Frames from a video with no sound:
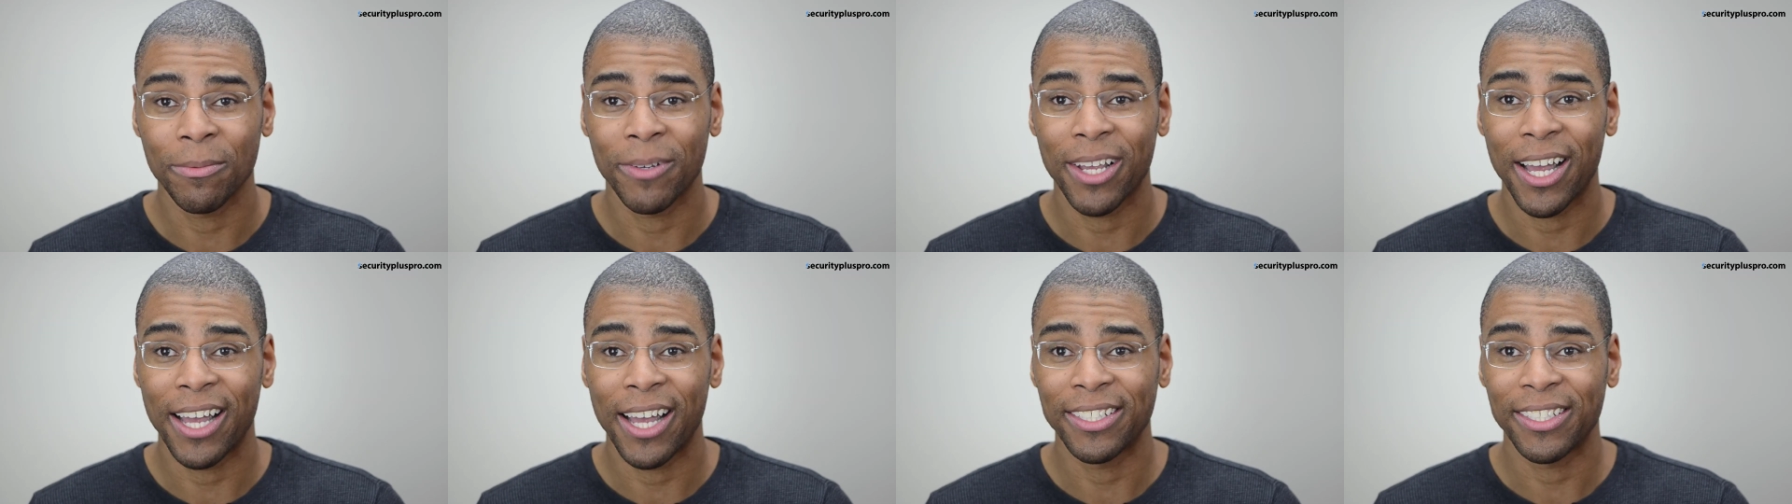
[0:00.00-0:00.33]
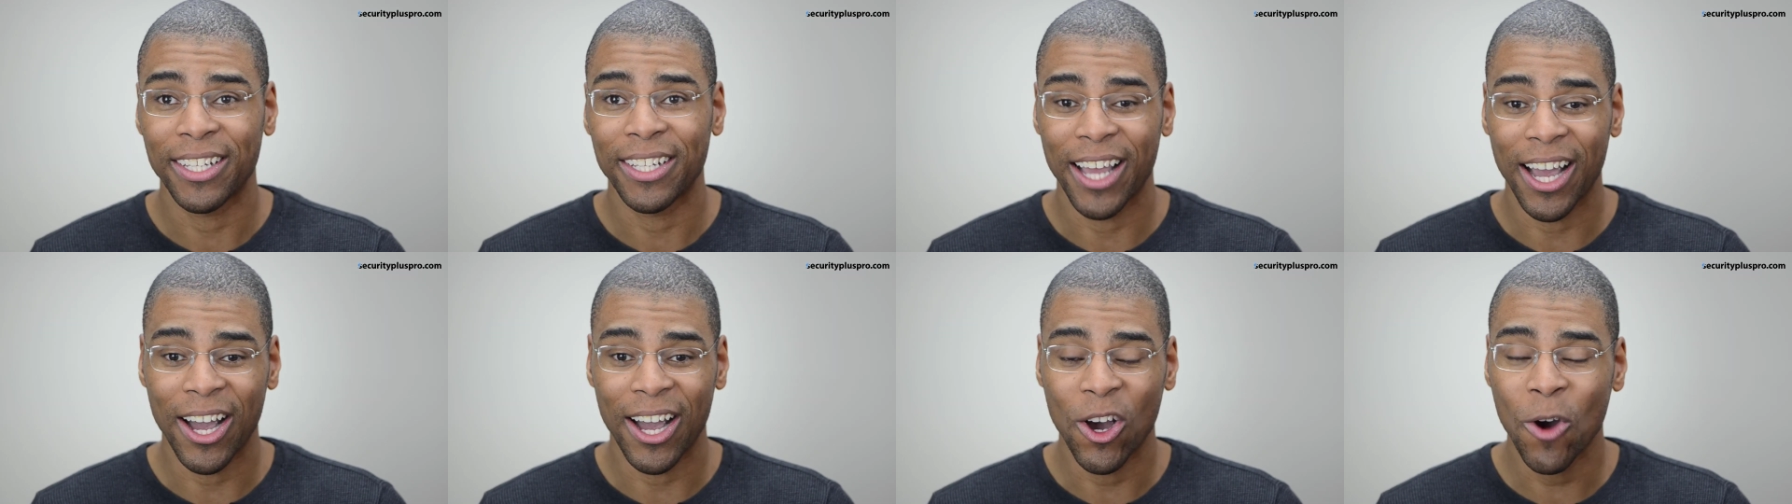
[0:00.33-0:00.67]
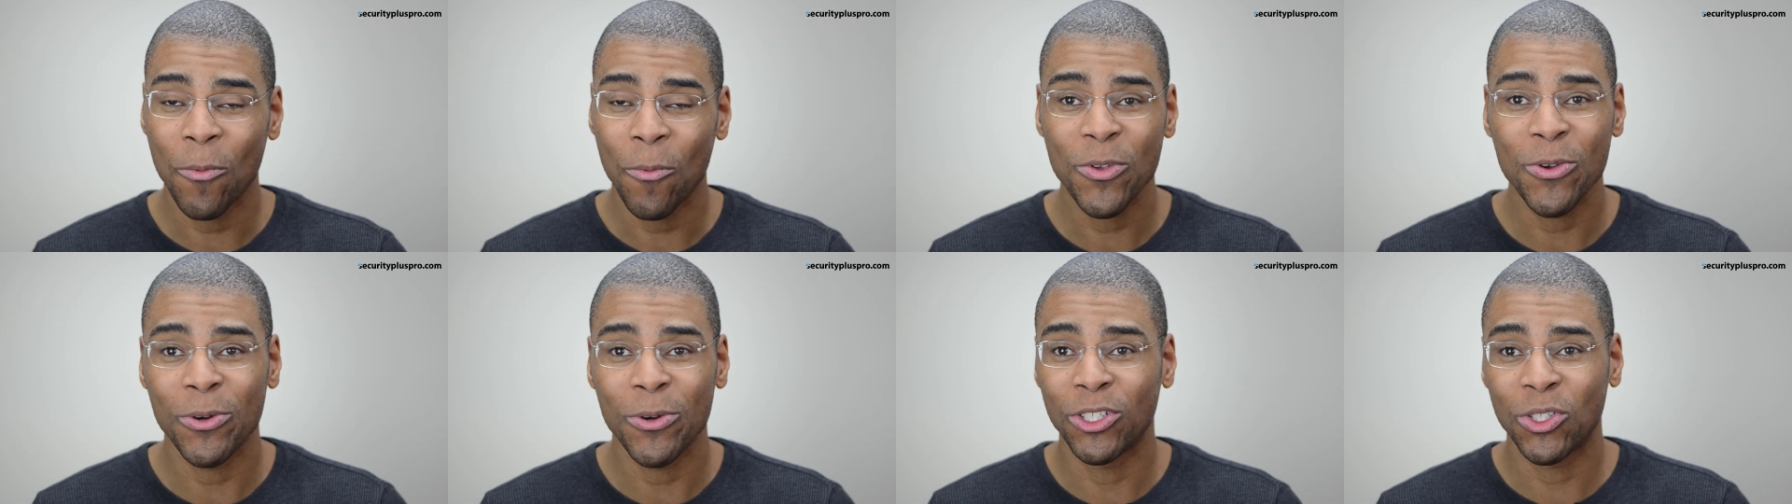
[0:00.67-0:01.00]
guys. I
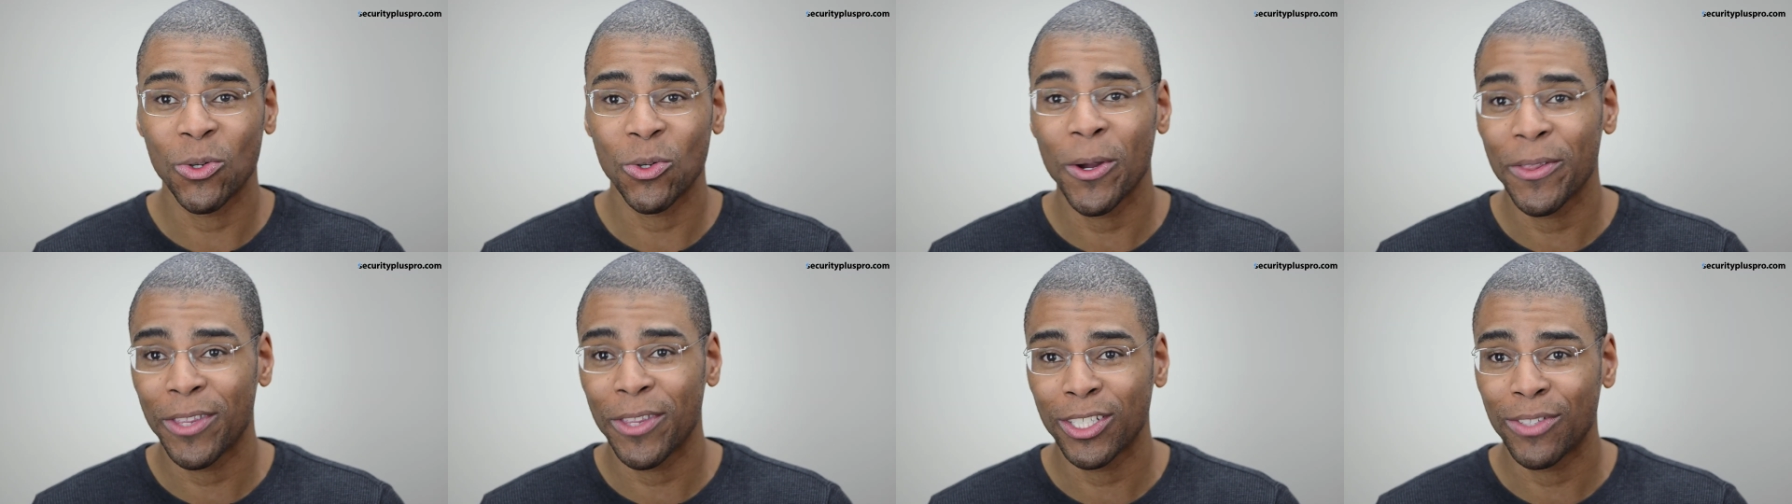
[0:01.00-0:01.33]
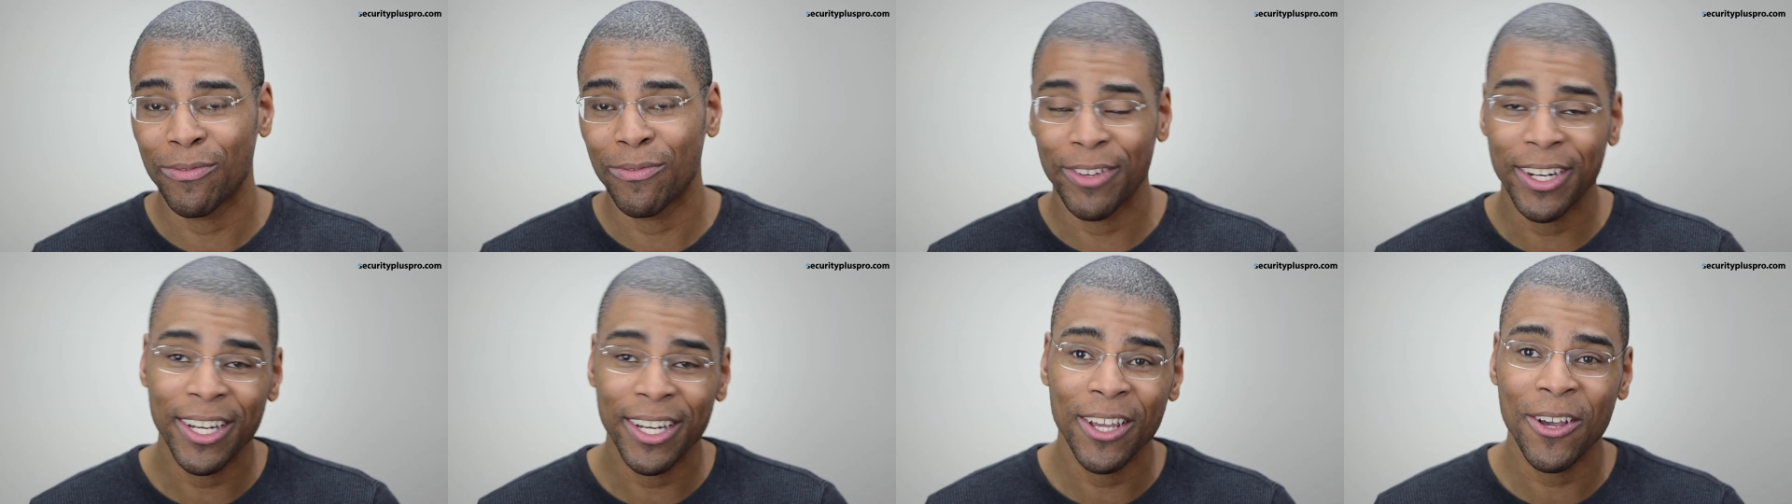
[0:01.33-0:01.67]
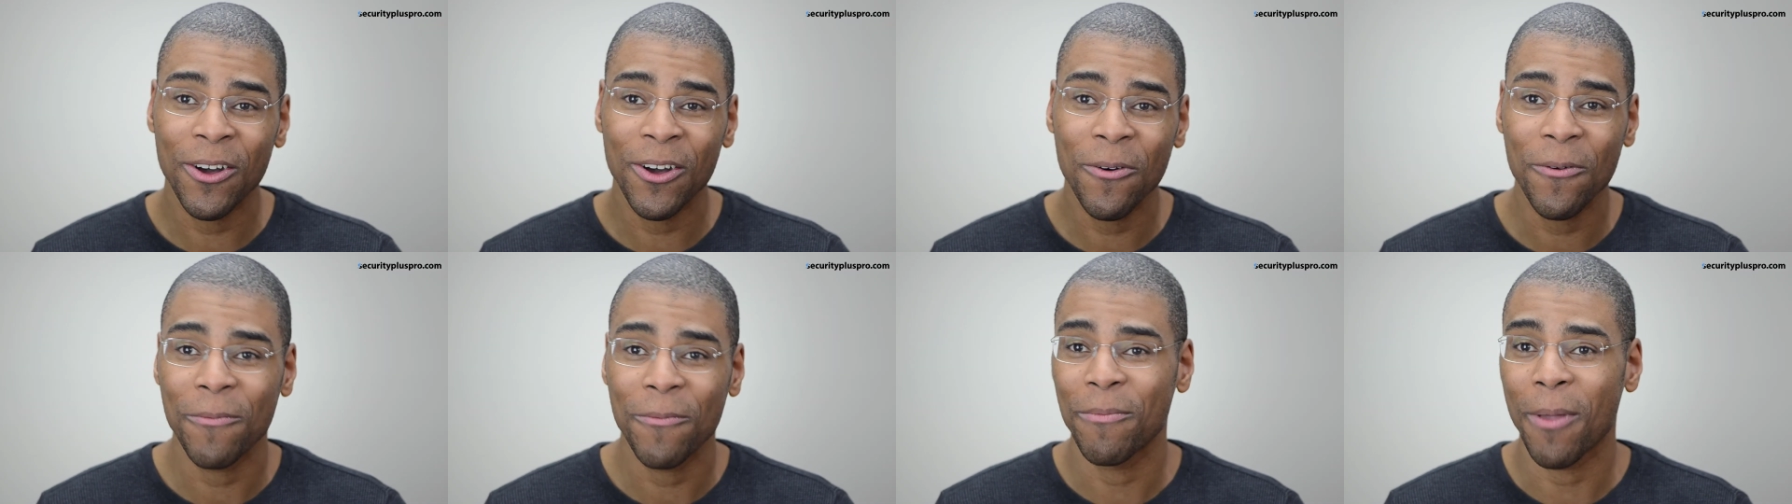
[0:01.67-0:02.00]
hope you enjoyed this
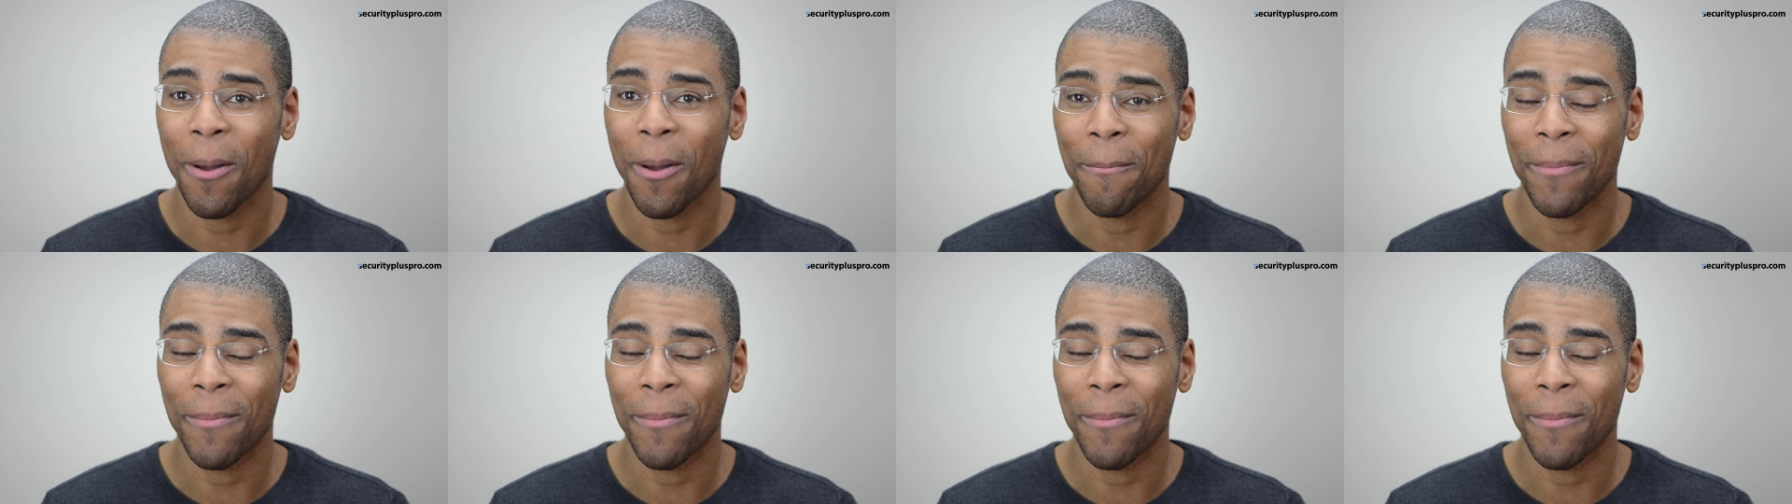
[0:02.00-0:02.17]
video.